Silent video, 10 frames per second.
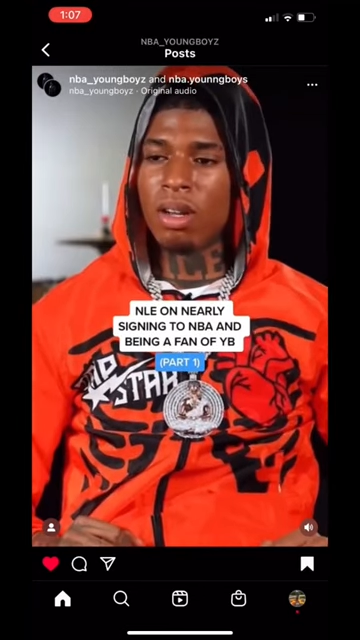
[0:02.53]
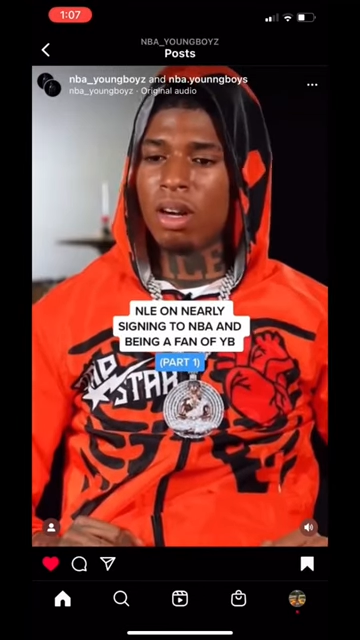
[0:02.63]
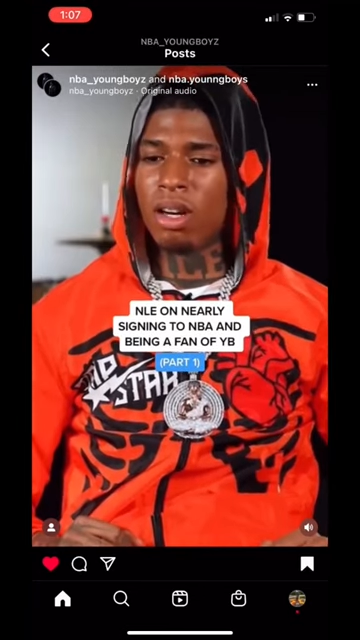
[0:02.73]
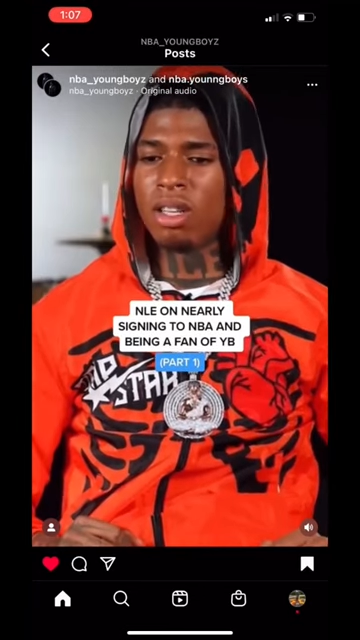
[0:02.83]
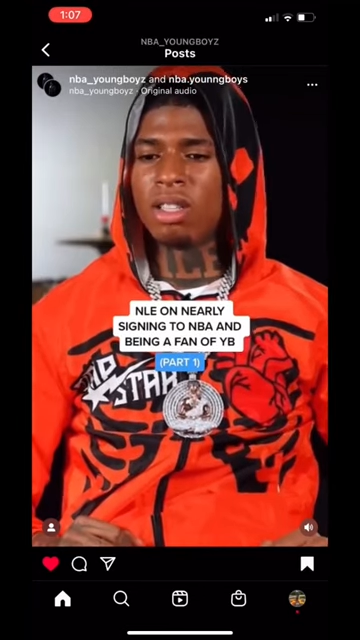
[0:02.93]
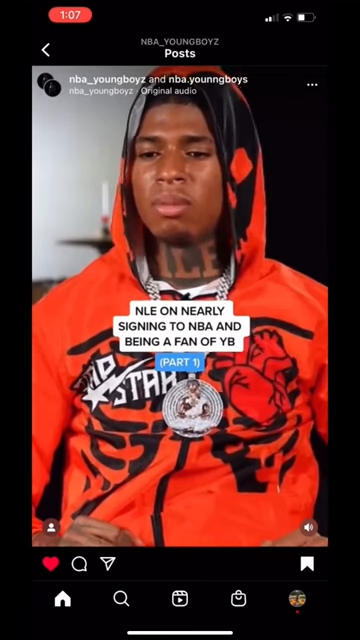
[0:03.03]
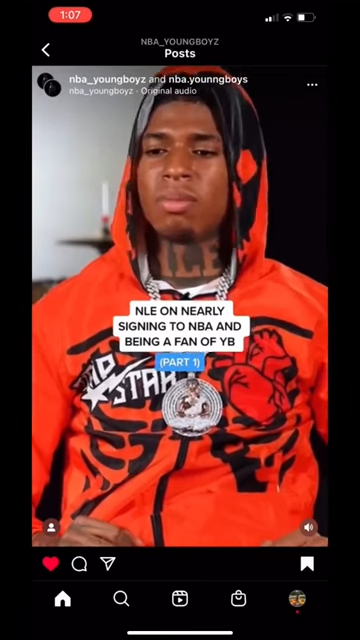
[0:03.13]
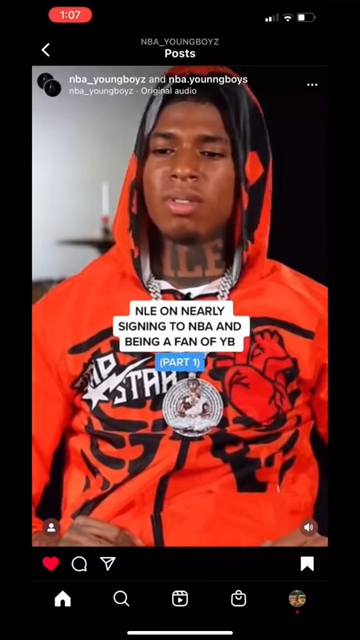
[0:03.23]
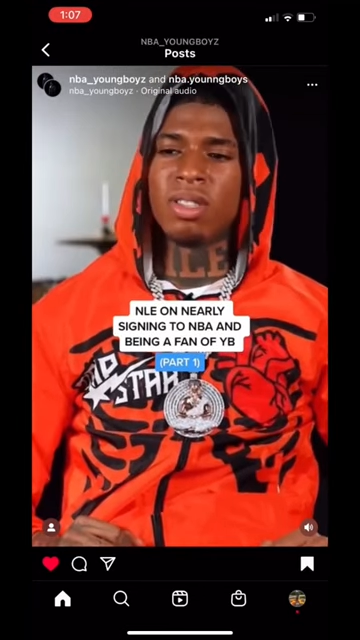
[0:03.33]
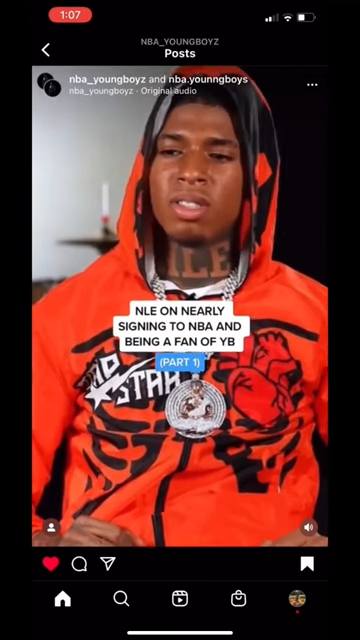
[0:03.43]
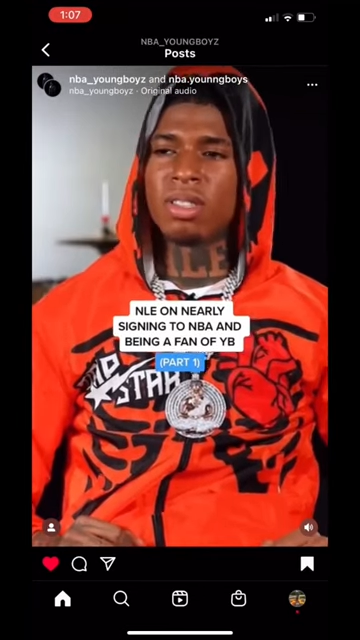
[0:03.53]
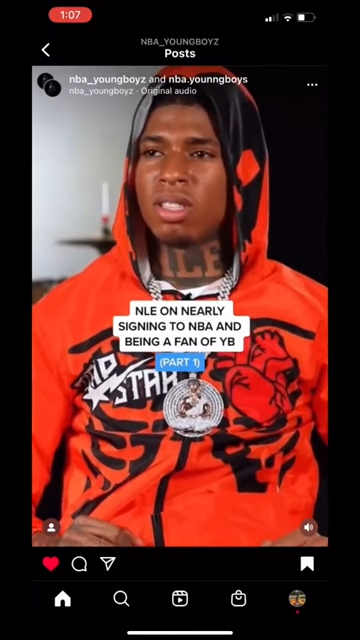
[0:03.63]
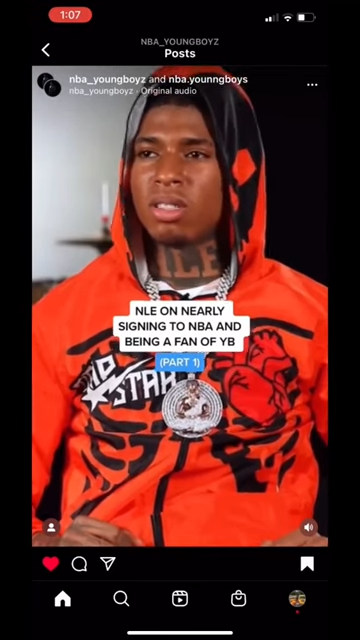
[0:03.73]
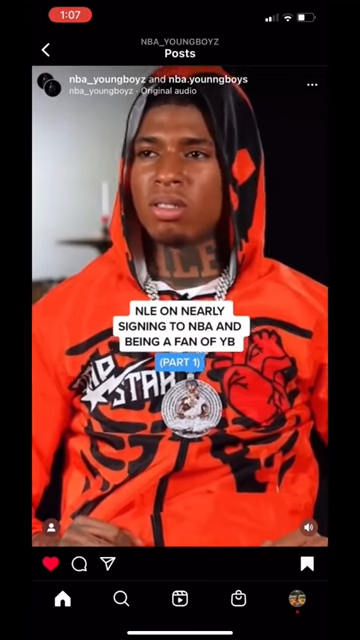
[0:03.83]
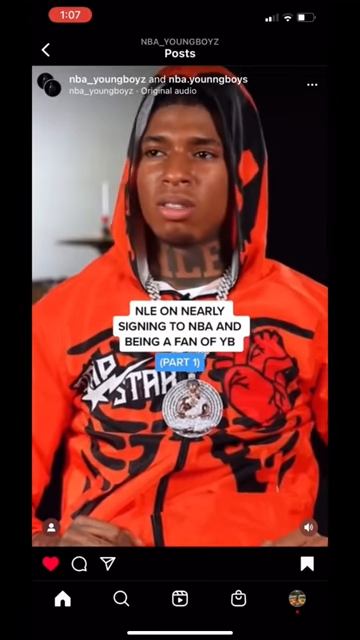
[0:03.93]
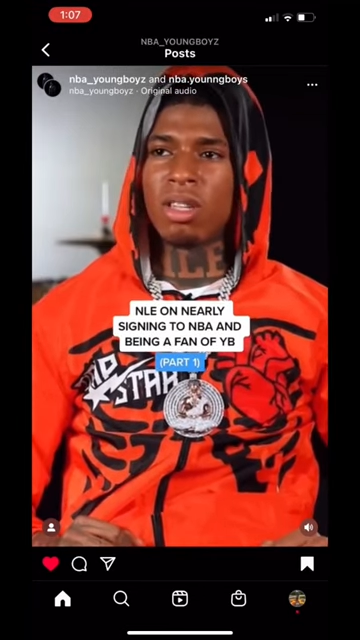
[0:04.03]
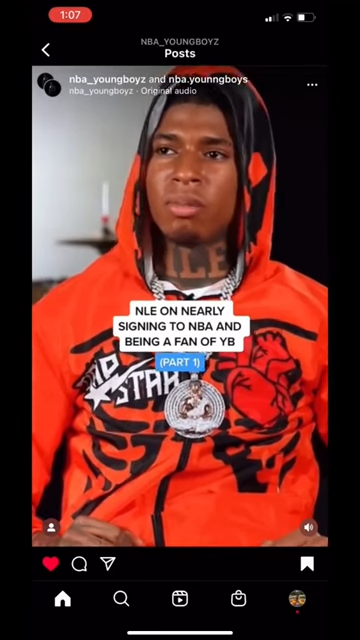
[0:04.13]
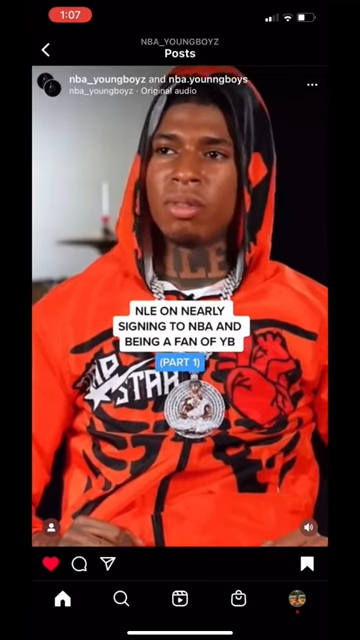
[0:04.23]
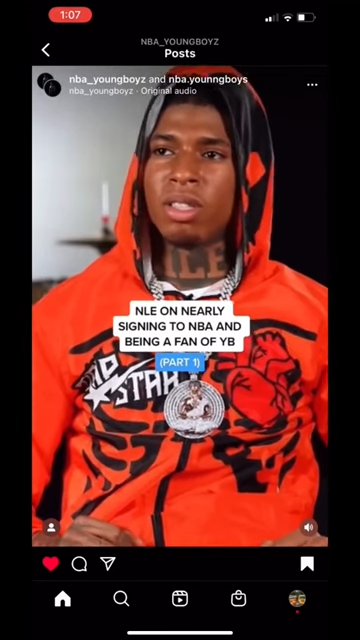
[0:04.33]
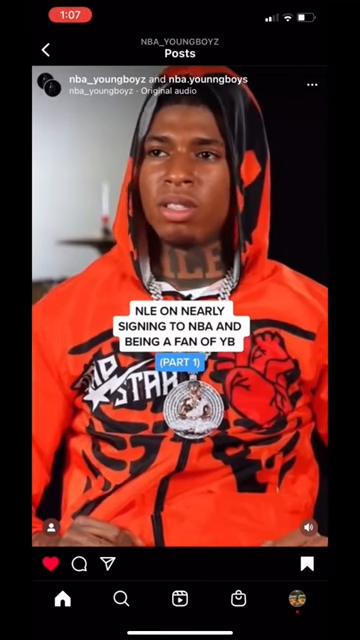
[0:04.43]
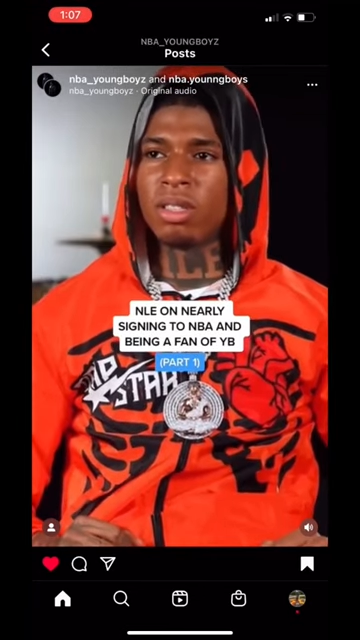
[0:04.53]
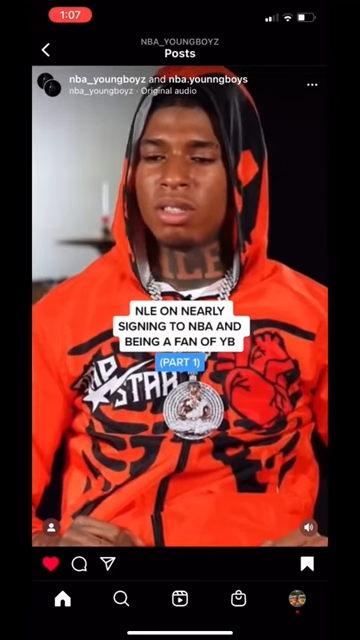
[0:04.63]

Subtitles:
In a sense, you know what I mean?